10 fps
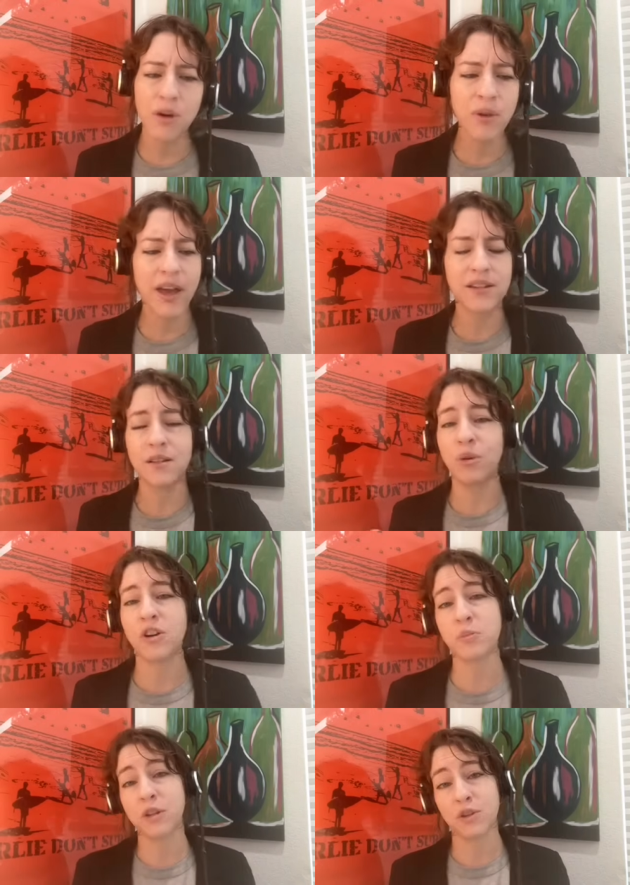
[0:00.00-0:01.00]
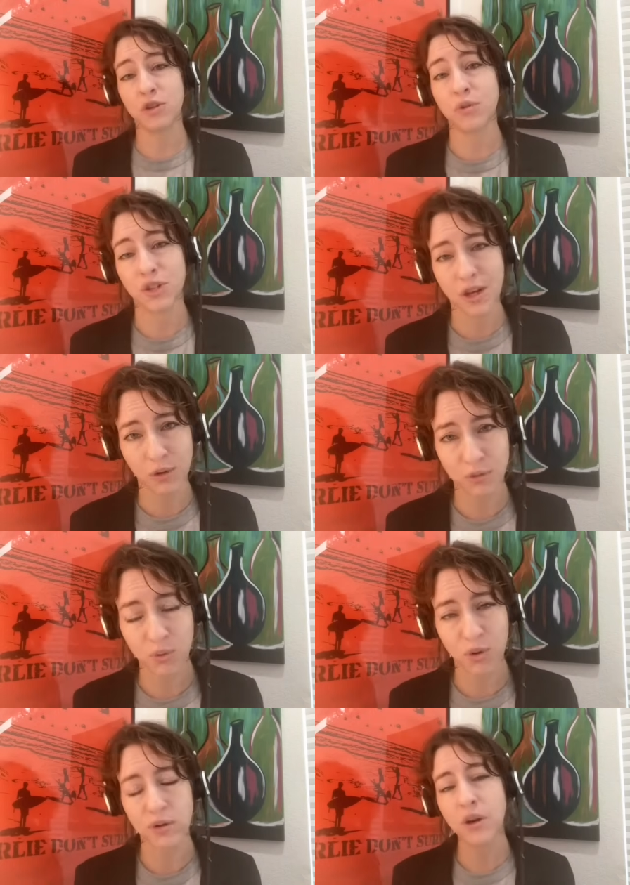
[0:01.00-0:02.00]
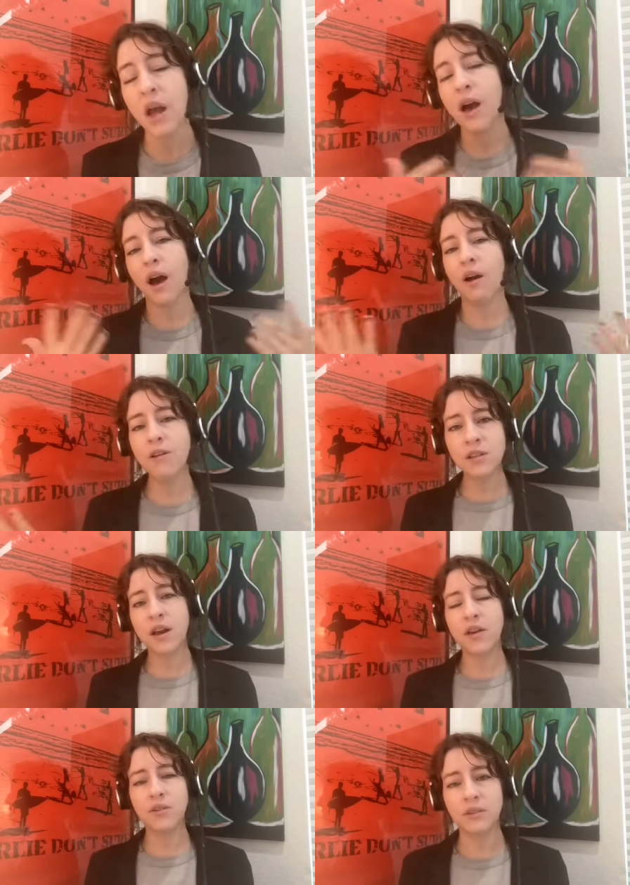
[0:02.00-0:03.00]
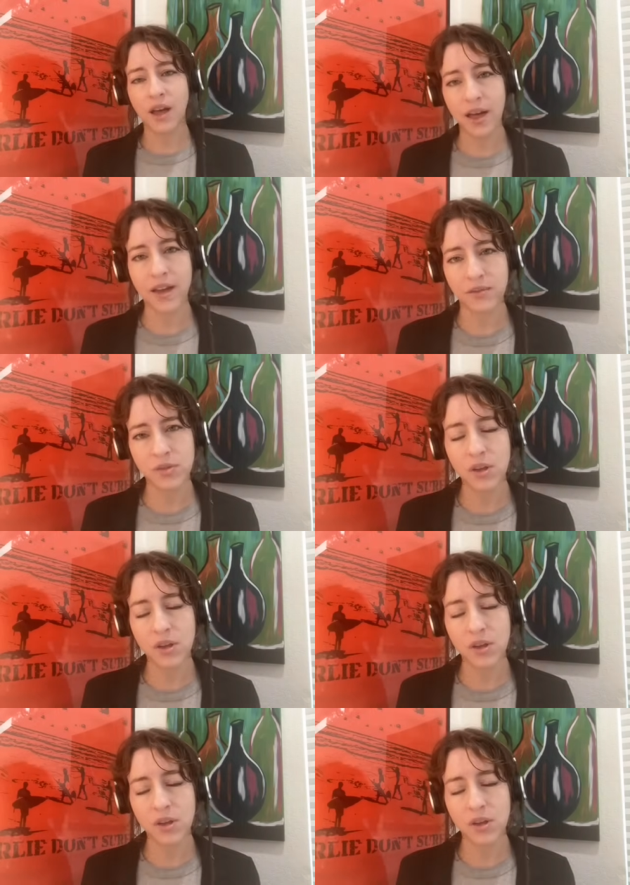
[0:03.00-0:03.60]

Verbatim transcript: Kat Tenbarge, because you're a tech reporter, our entire lives